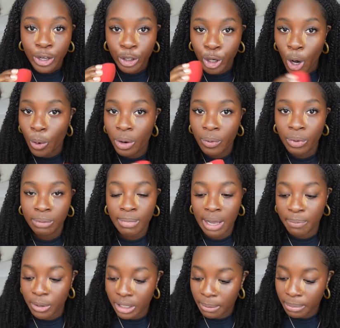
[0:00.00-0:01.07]
go in with my
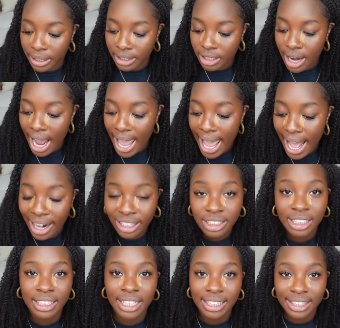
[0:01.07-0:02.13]
beauty blender, I
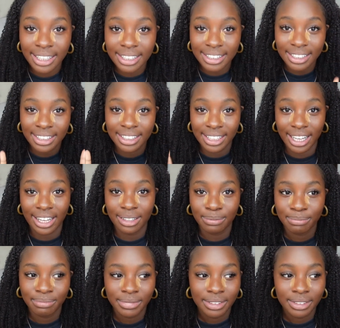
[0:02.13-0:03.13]
actually let this sit.